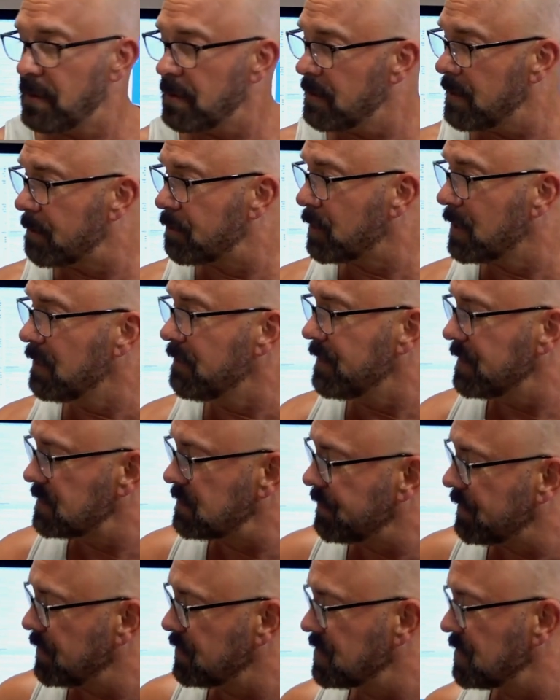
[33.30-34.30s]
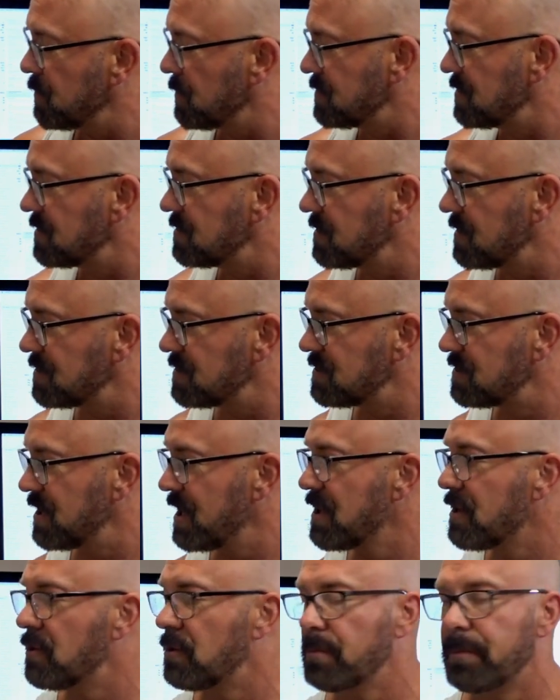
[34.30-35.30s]
the previous version, which is the
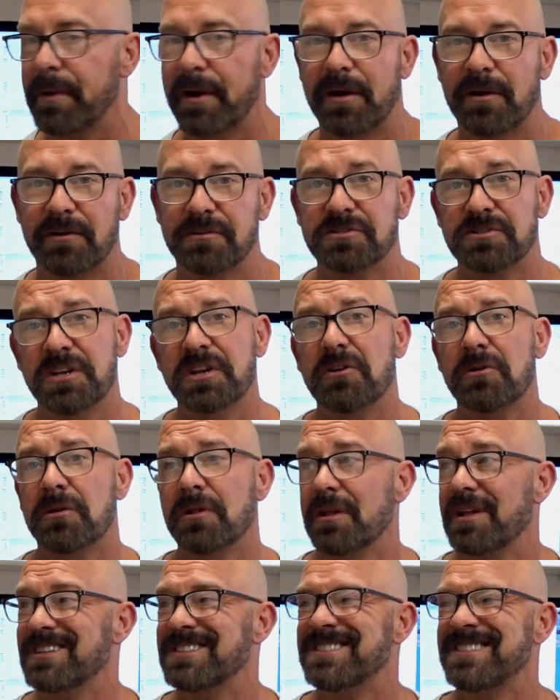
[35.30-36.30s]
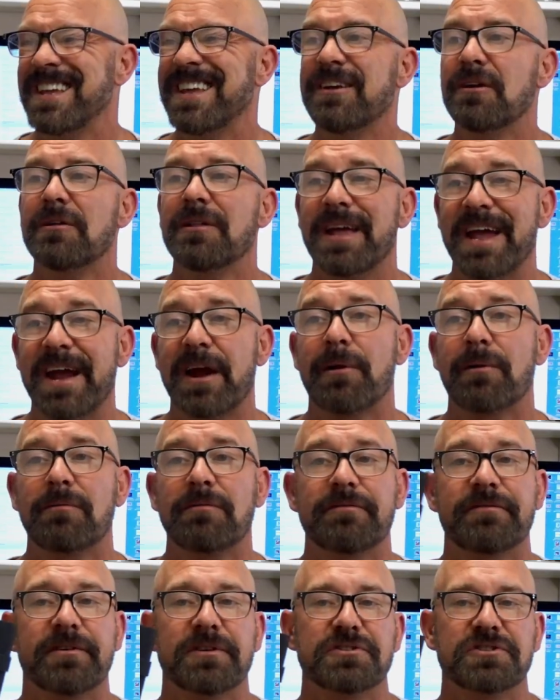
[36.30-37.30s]
single
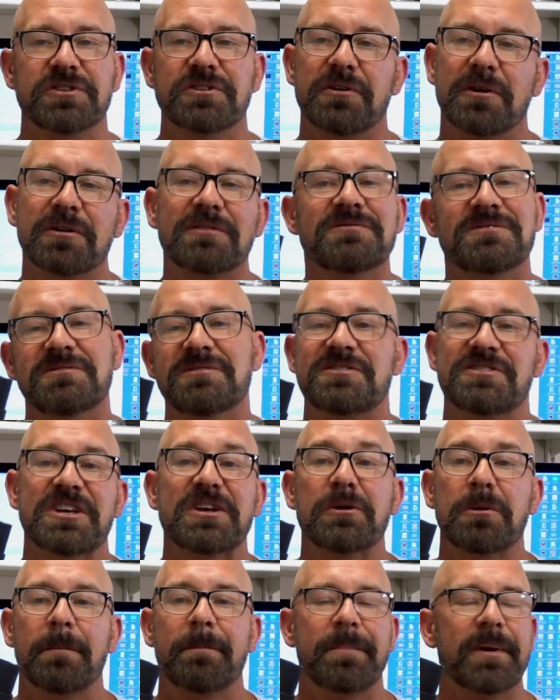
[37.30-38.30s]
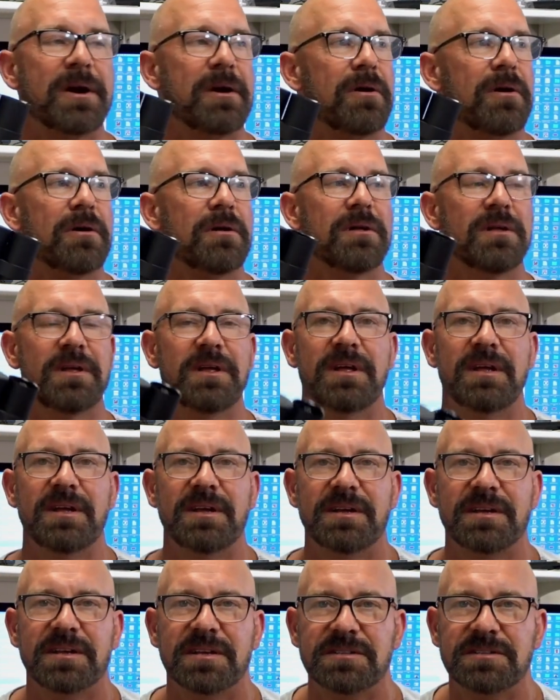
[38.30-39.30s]
arrow version, or single barrel.
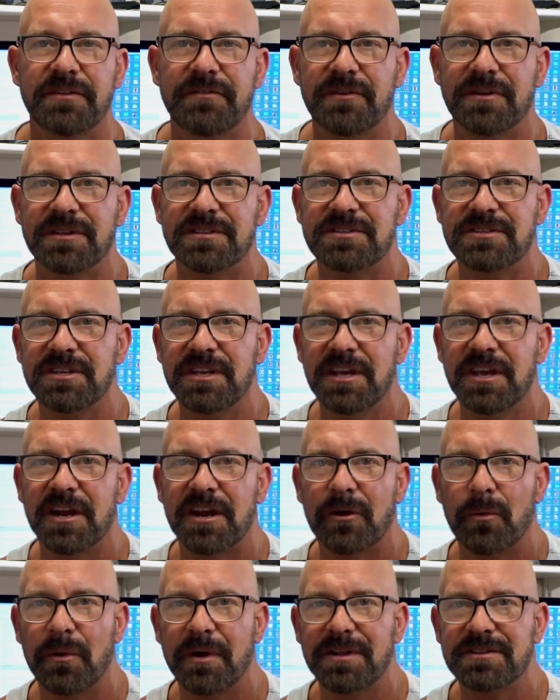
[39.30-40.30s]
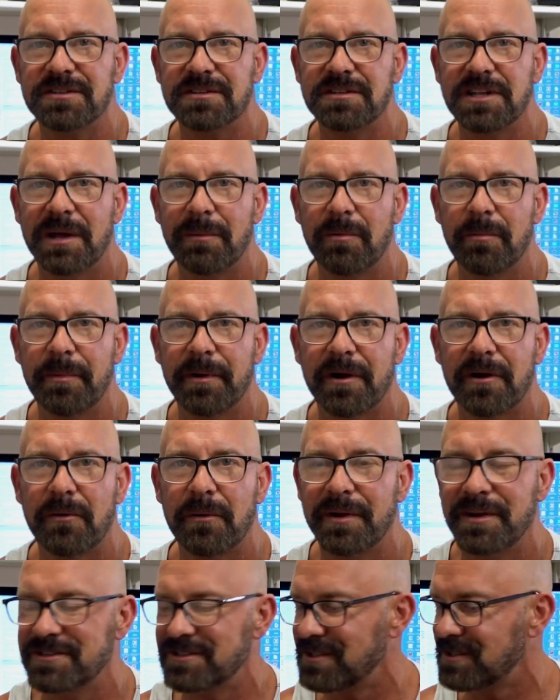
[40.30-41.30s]
If you can see here, one is a double barrel,
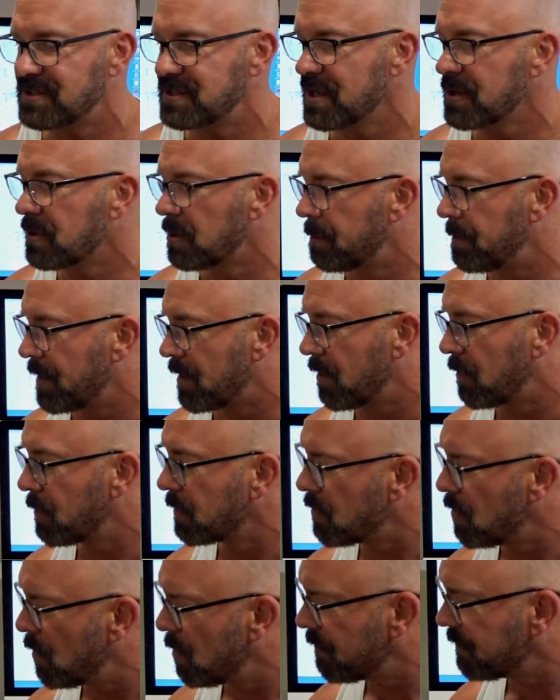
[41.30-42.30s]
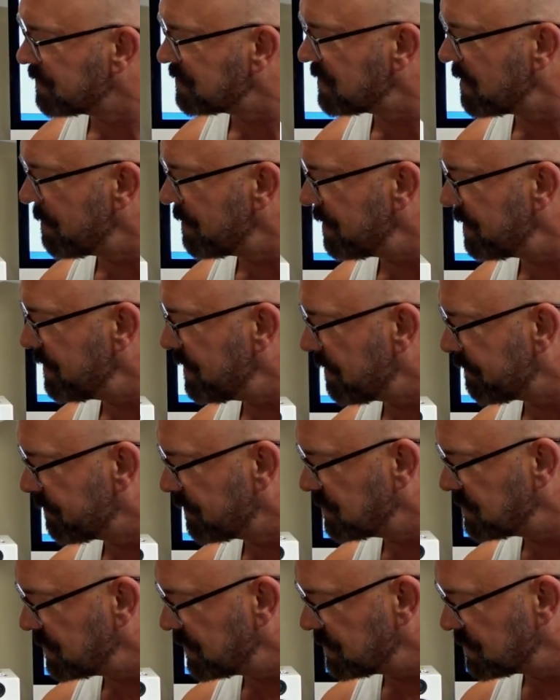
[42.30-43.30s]
one is a single barrel. We'll go over some of the
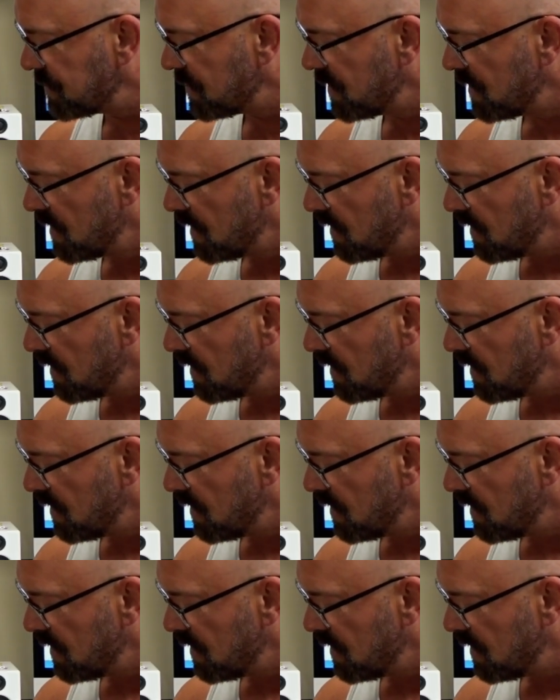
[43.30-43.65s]
differences